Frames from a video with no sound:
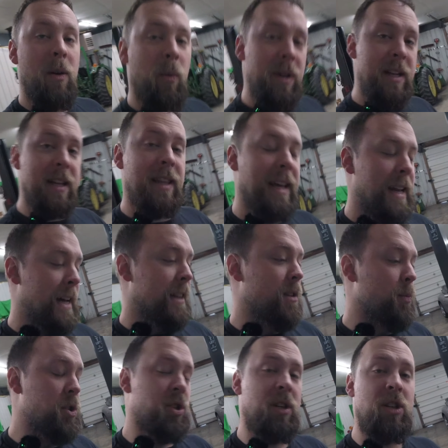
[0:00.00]
We did that at the
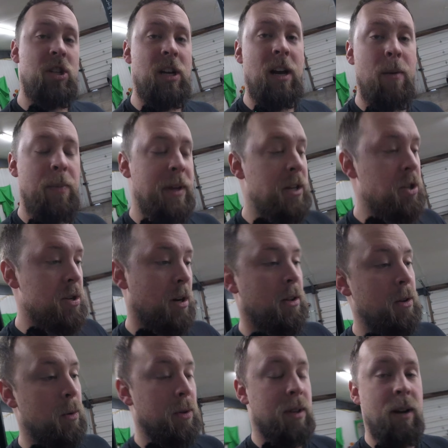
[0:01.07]
machine shop in
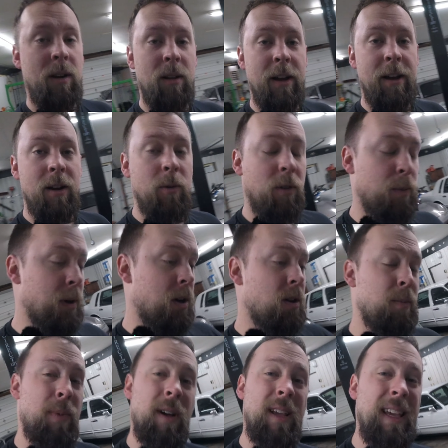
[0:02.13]
Charlotte, North Carolina with my
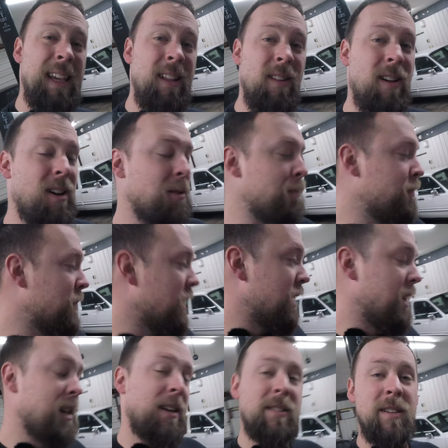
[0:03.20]
good buddy Elon.
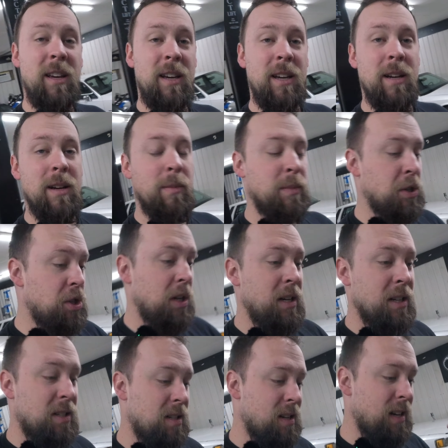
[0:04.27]
He is a
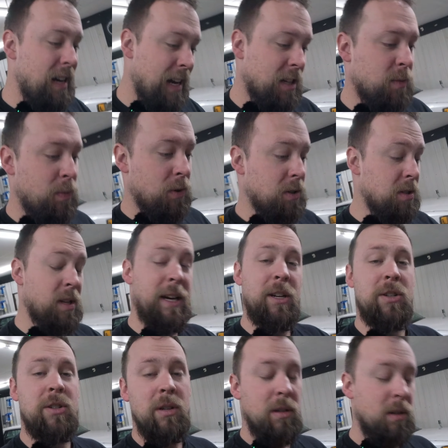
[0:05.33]
machinist, expert,
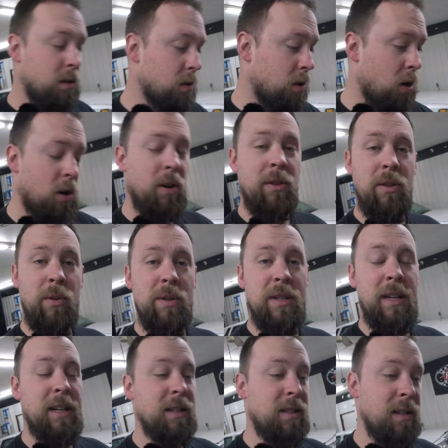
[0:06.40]
slash car
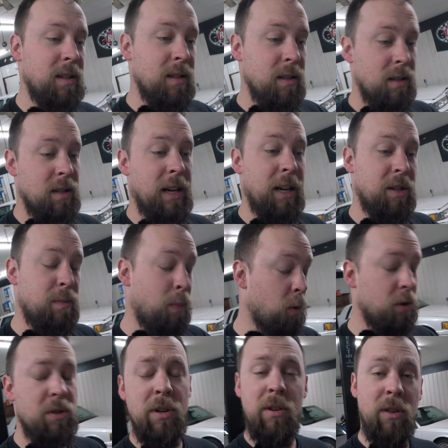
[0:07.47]
enthusiast, slash
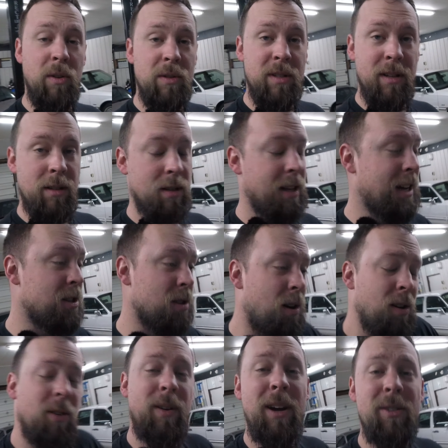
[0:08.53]
Porsche enthusiast, slash
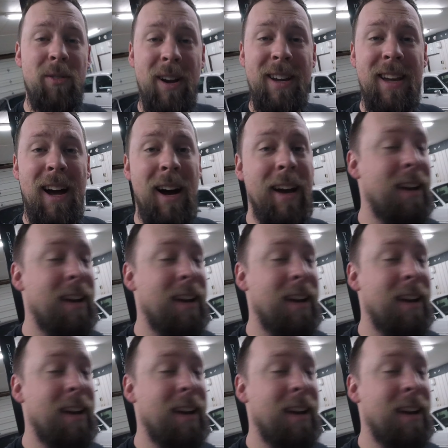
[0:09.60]
all around great guy.